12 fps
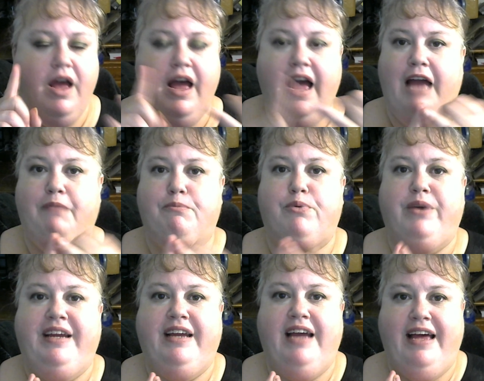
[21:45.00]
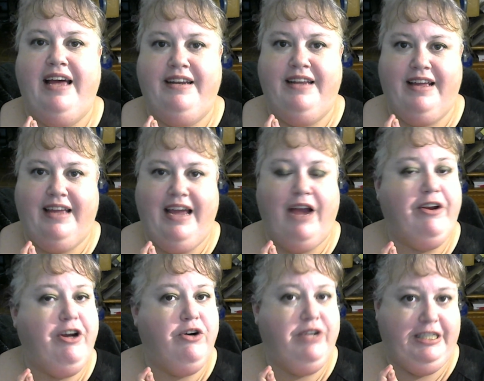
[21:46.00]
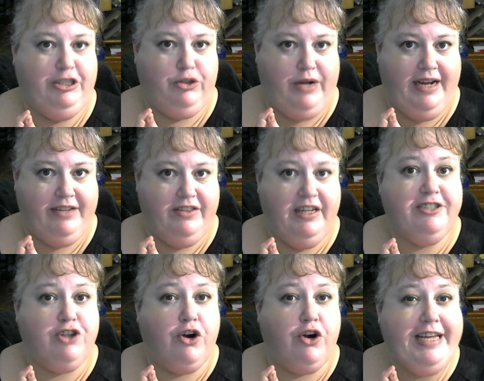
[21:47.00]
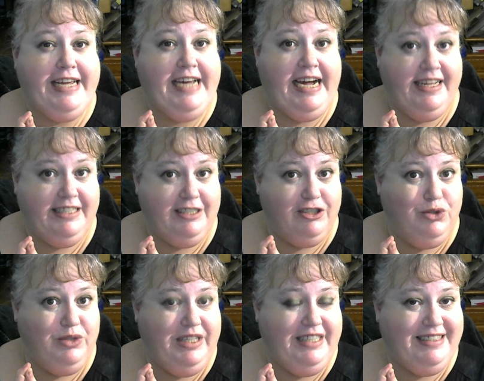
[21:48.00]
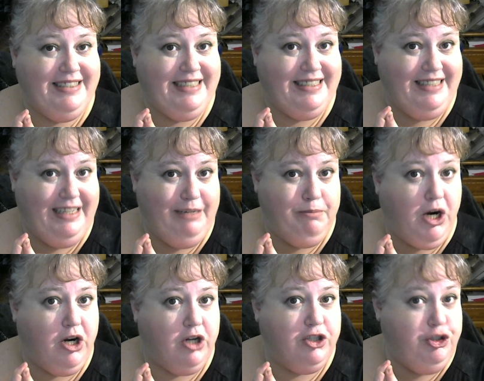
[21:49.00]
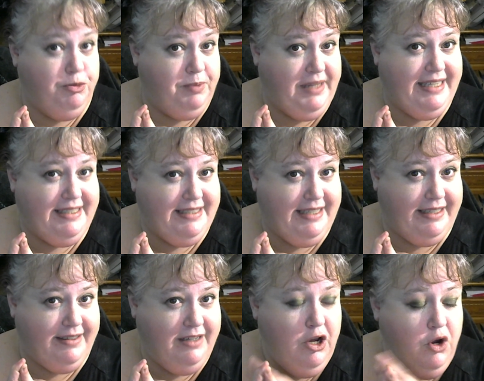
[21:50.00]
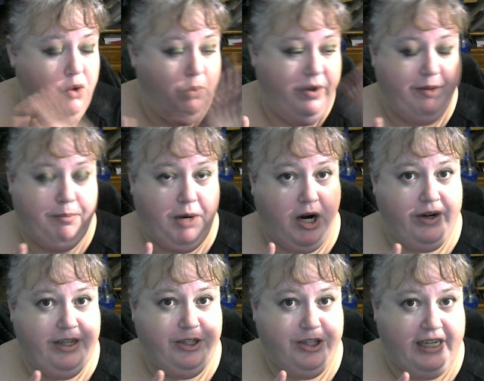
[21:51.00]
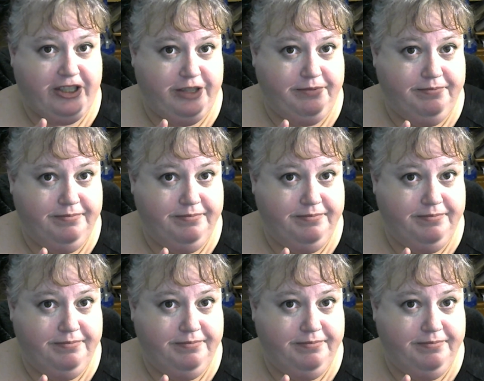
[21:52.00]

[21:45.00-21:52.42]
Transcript: and bring a karaoke track that is already cut to these 16 bars you plan to sing with a bar introduction.